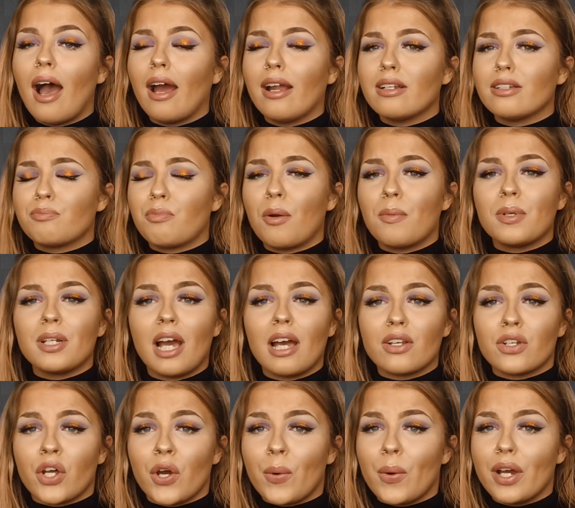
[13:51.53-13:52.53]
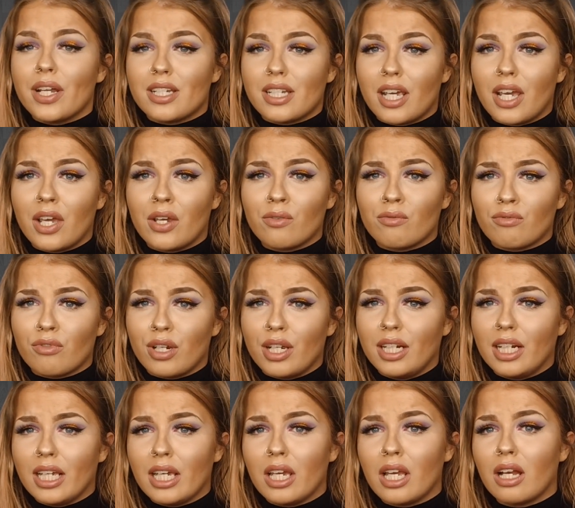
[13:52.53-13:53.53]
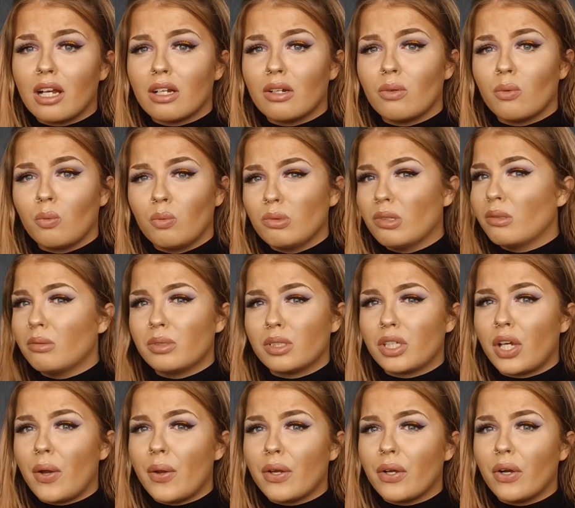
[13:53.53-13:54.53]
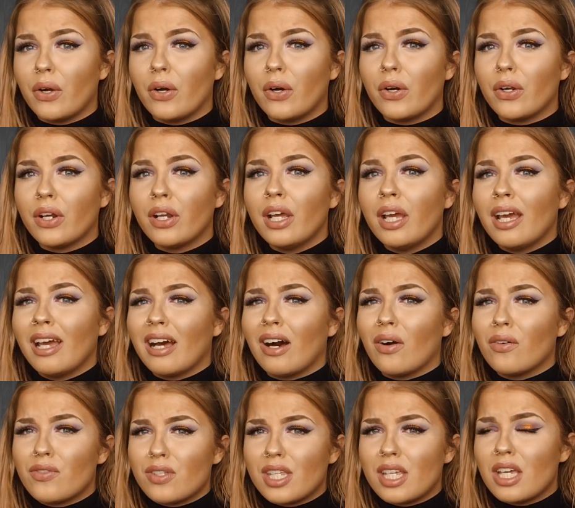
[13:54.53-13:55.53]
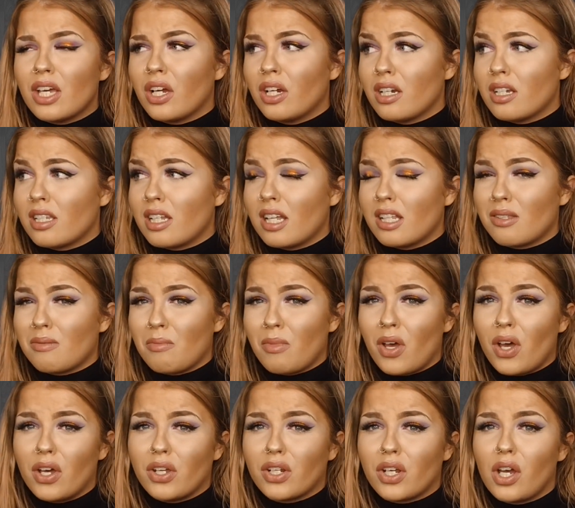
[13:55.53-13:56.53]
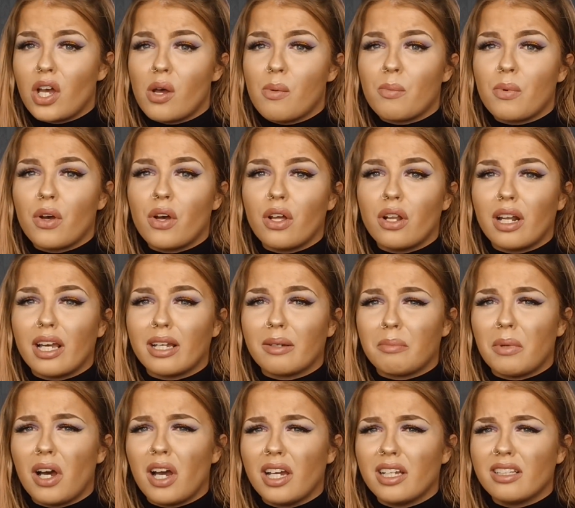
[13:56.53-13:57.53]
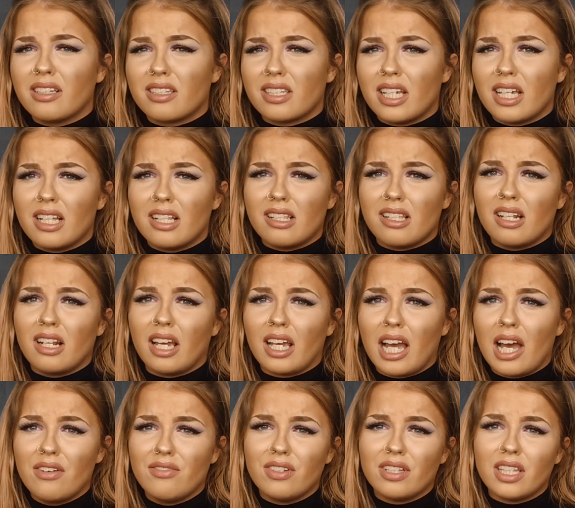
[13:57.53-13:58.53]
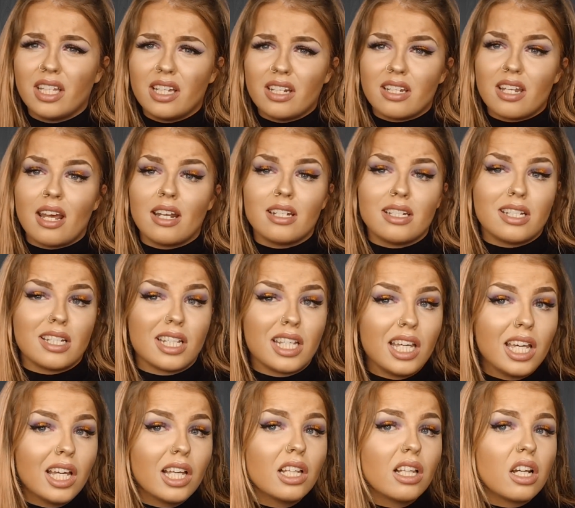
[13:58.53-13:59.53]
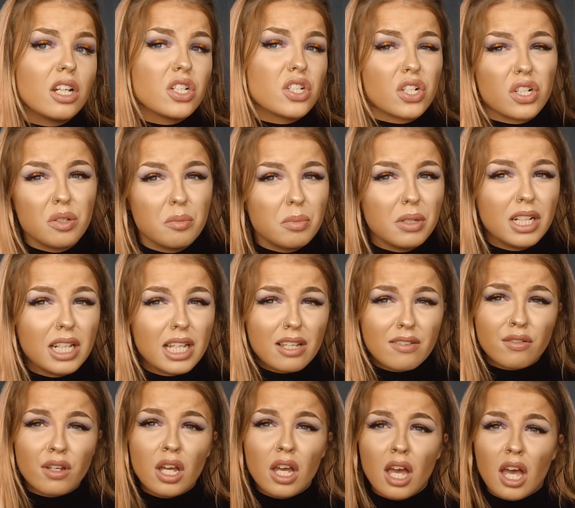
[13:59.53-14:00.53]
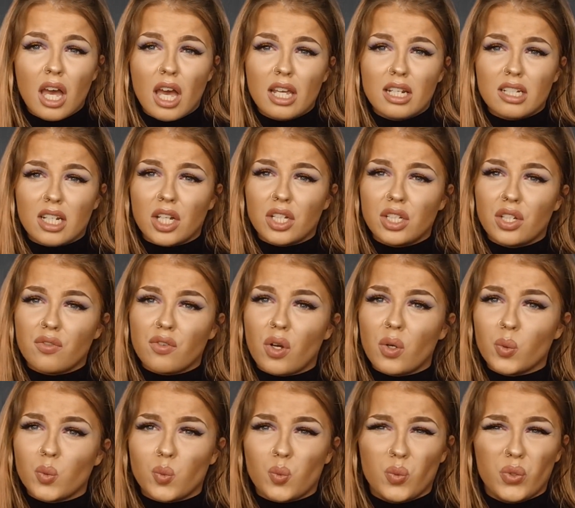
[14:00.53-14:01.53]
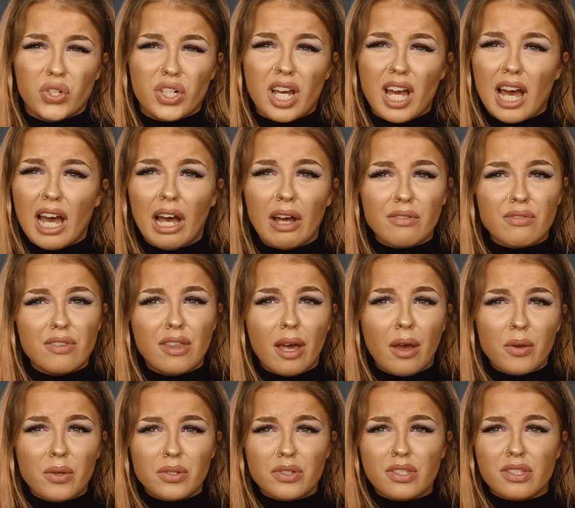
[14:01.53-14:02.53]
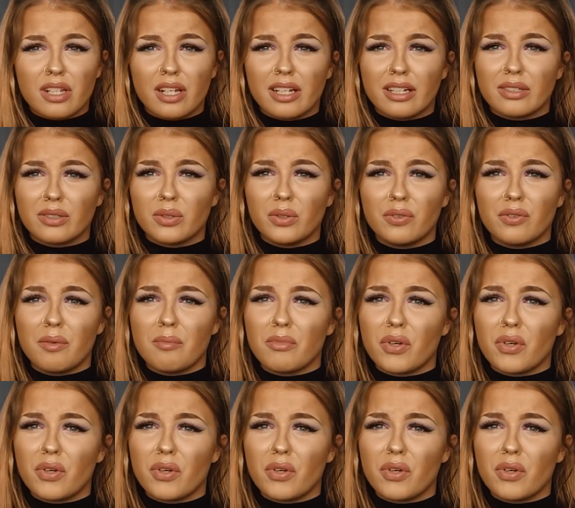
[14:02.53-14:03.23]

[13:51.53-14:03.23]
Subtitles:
and probably had no idea really what was going on. Obviously he understands murder, but like behind the scenes and like having the intent to kill, I don't believe a 9-year-old would have those like sort of